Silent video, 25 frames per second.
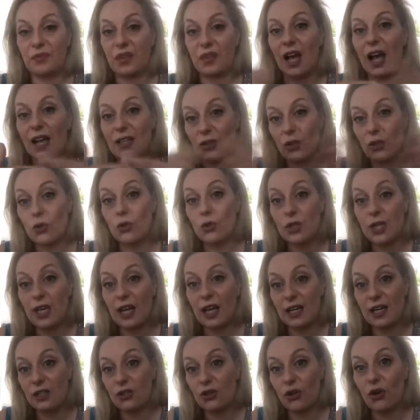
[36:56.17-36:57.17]
as UCL
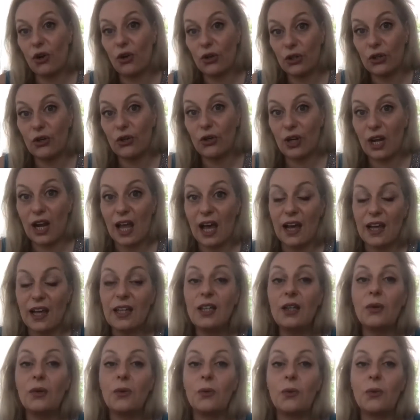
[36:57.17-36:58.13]
is going online.